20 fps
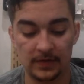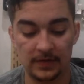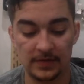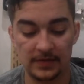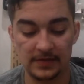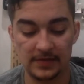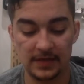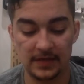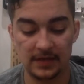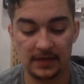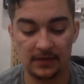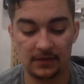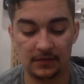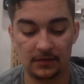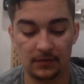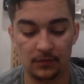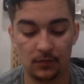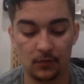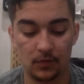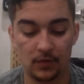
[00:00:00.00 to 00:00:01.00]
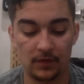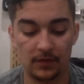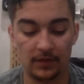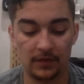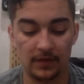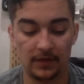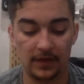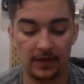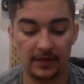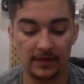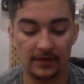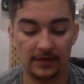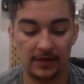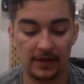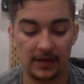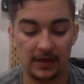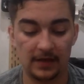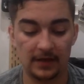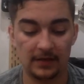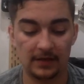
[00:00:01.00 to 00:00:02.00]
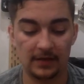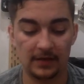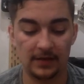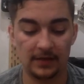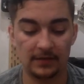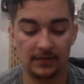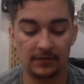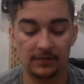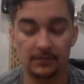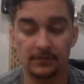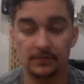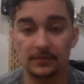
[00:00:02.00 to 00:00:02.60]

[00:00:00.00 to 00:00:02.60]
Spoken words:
and that's kind of one of the things that kind of